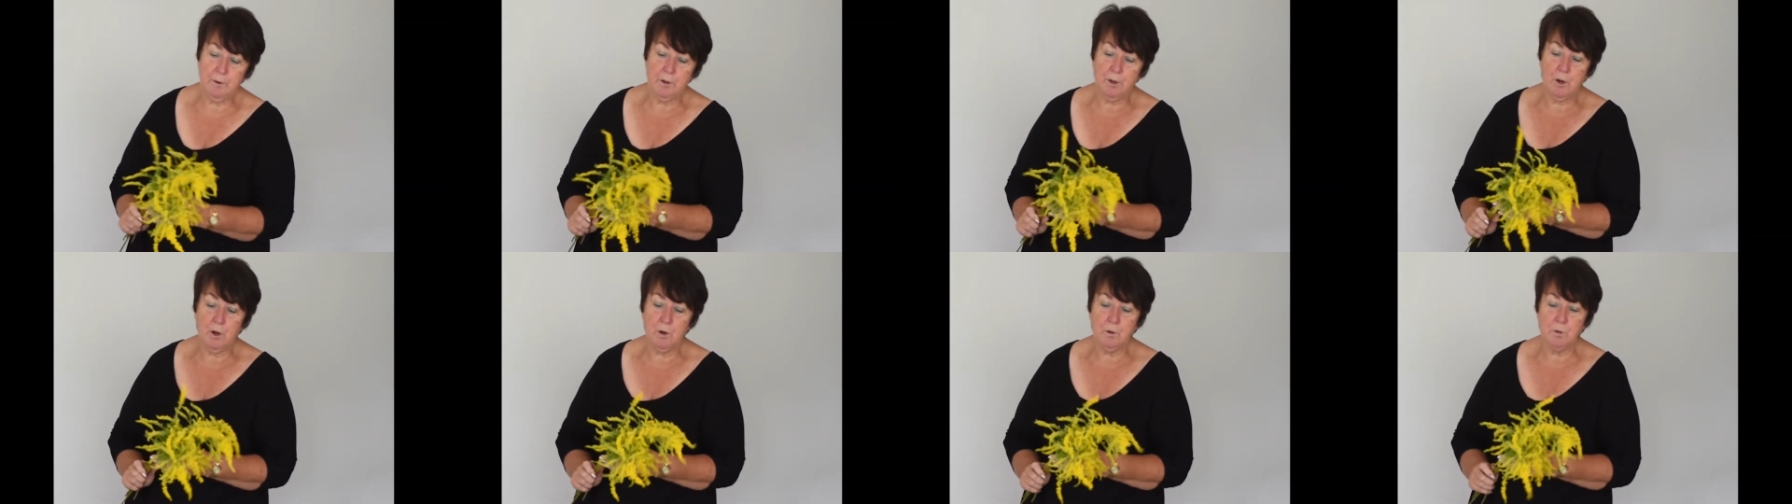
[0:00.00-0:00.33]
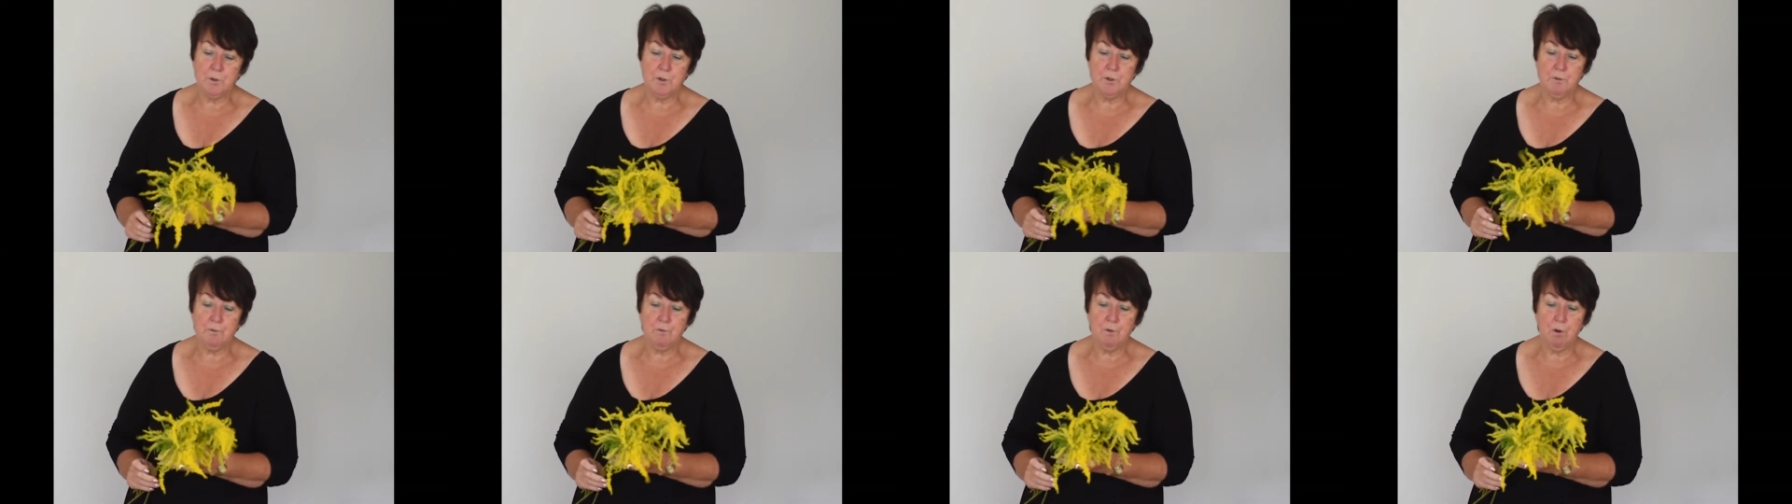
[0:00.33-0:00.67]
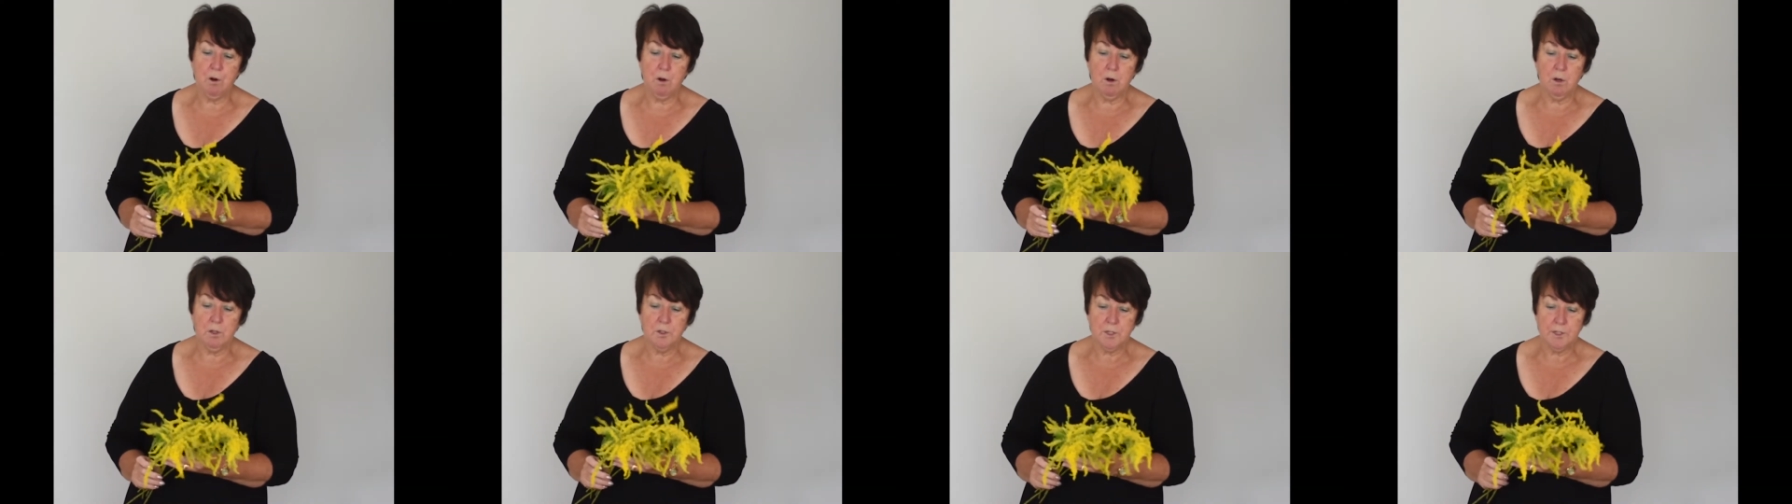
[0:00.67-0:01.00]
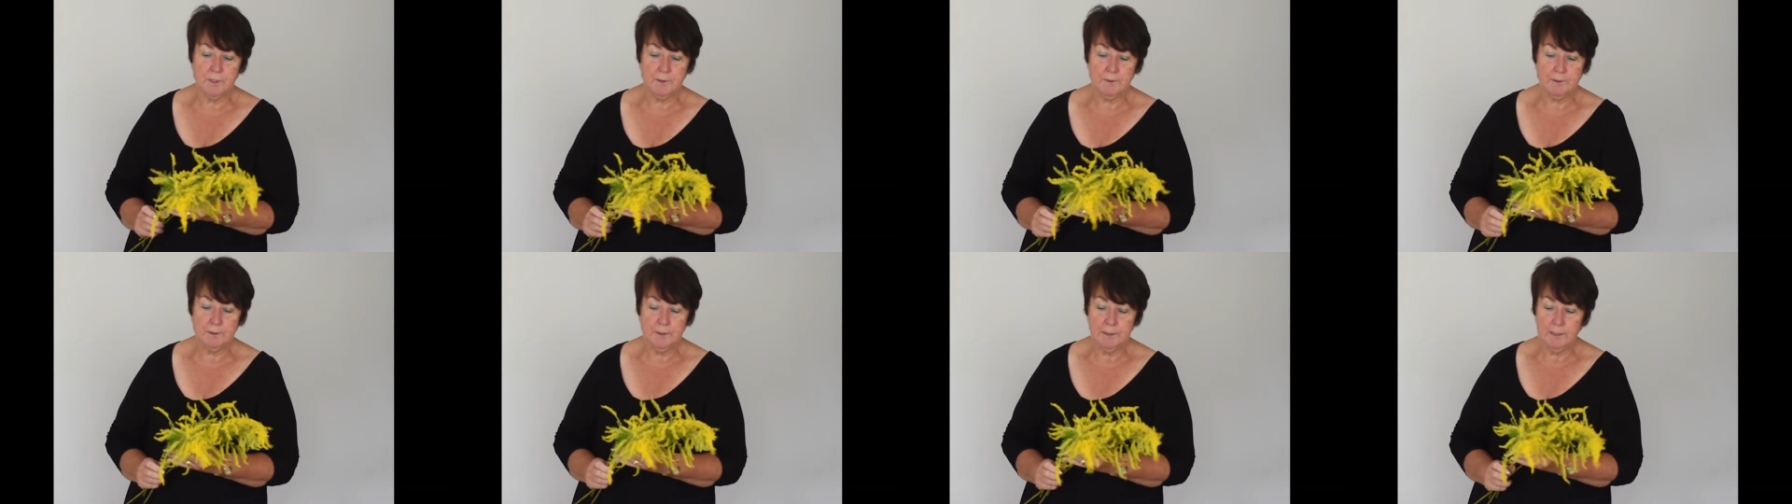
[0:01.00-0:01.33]
the goldenrod,
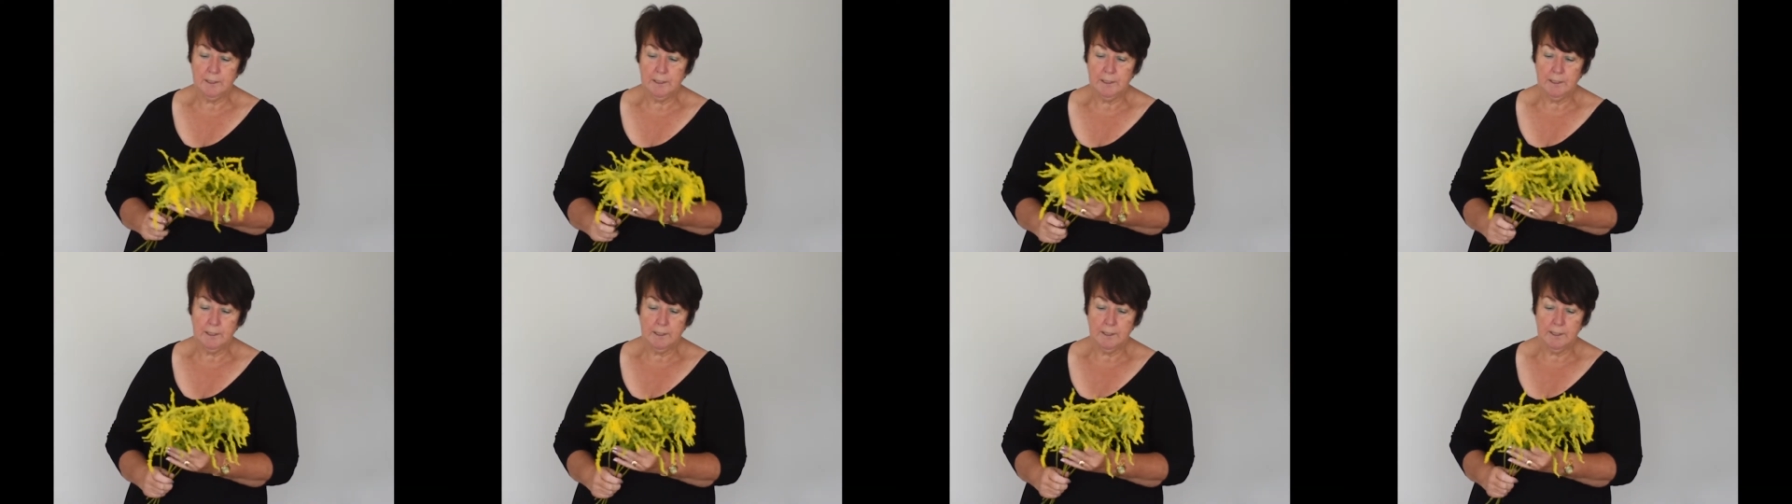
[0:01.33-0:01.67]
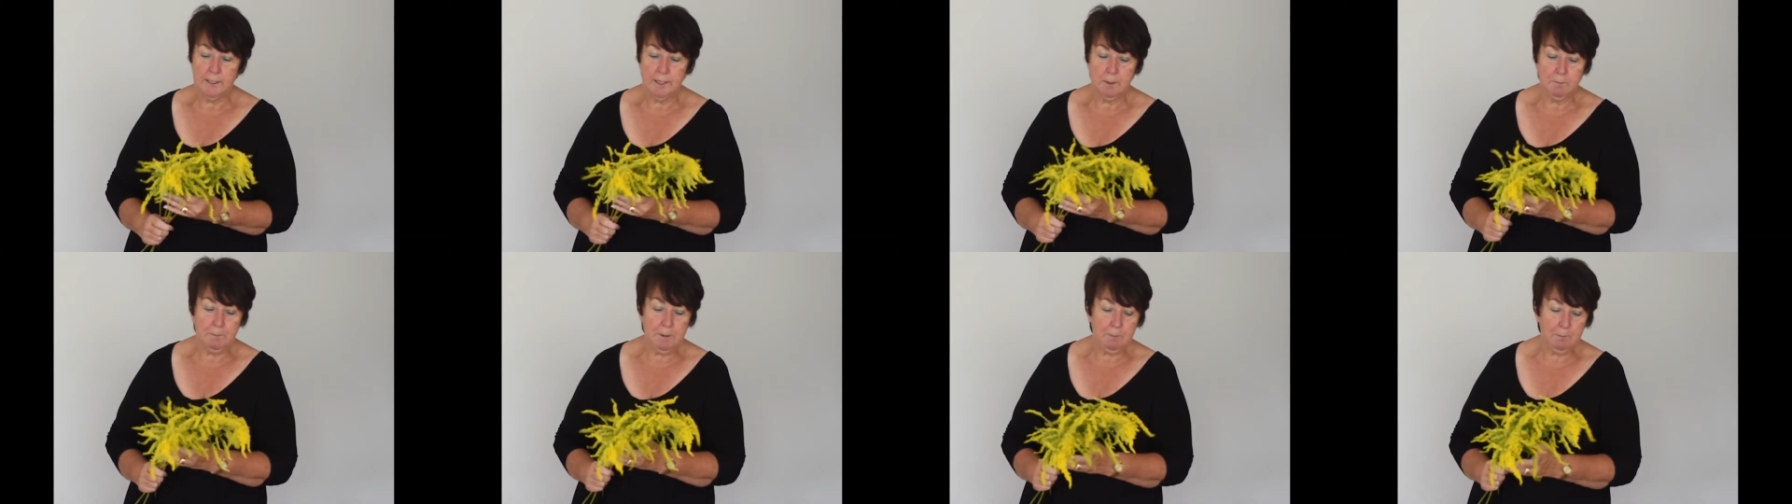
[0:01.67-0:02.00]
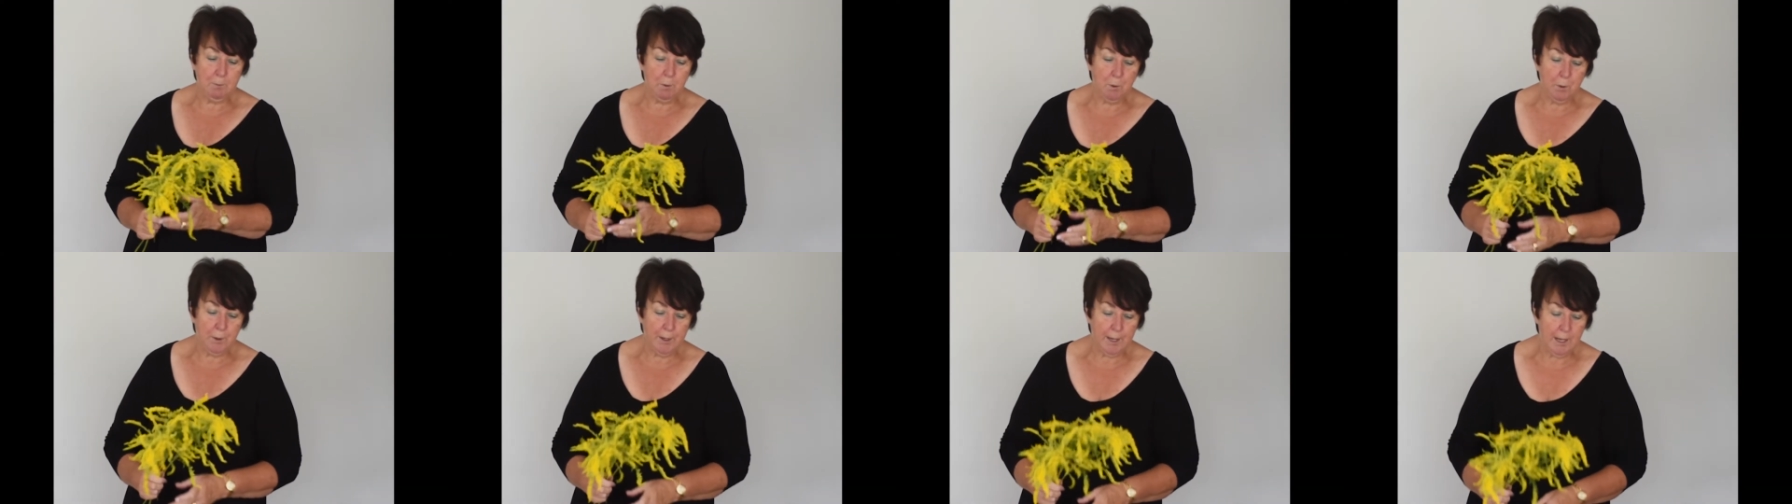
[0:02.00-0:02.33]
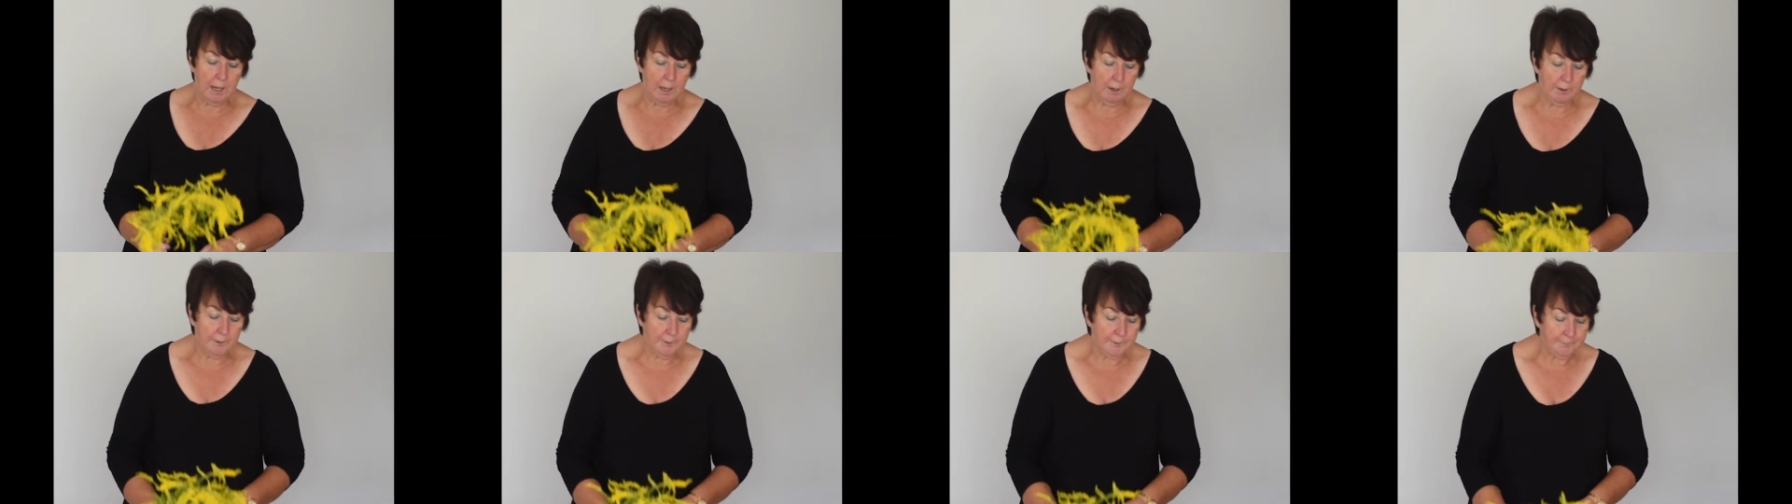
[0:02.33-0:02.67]
a little bit more
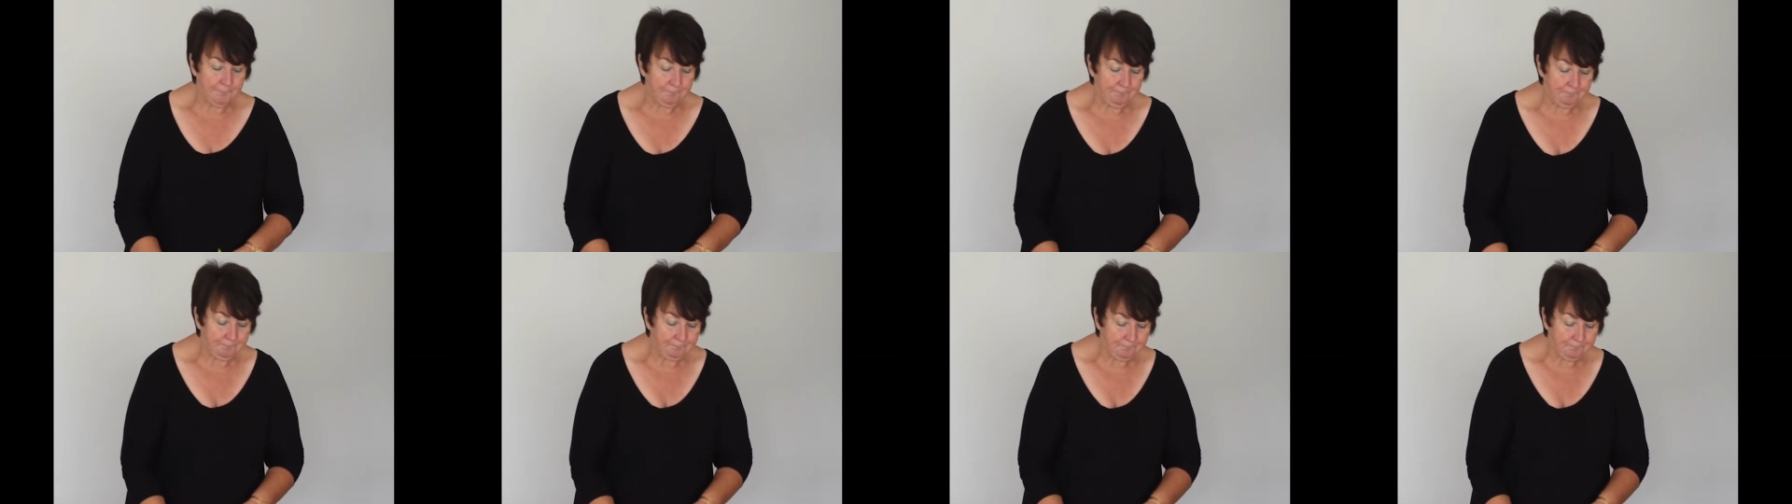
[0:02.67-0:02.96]
yellow.